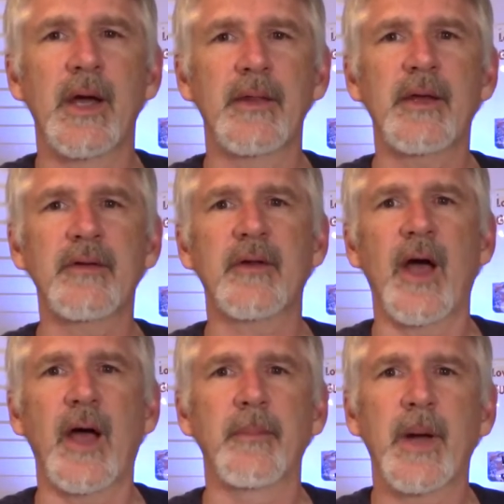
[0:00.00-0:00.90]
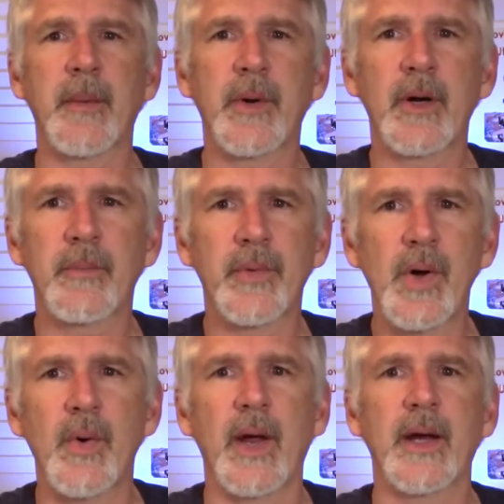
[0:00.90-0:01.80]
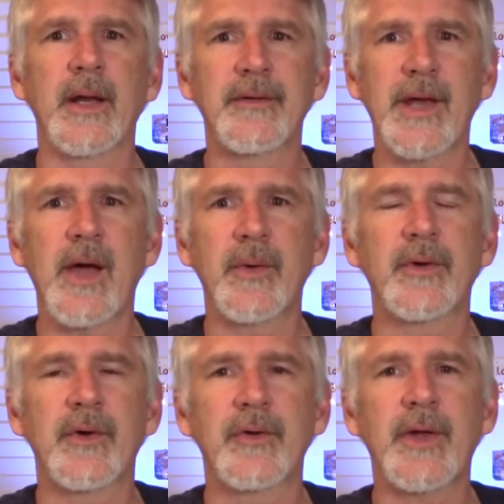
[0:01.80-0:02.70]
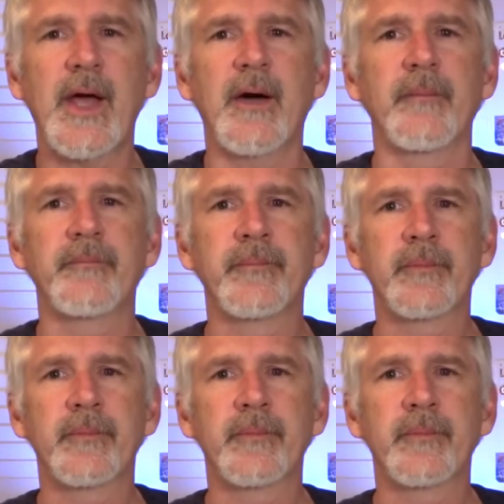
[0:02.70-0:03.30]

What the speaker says: and this time I'm going to brew it and see how it turns out.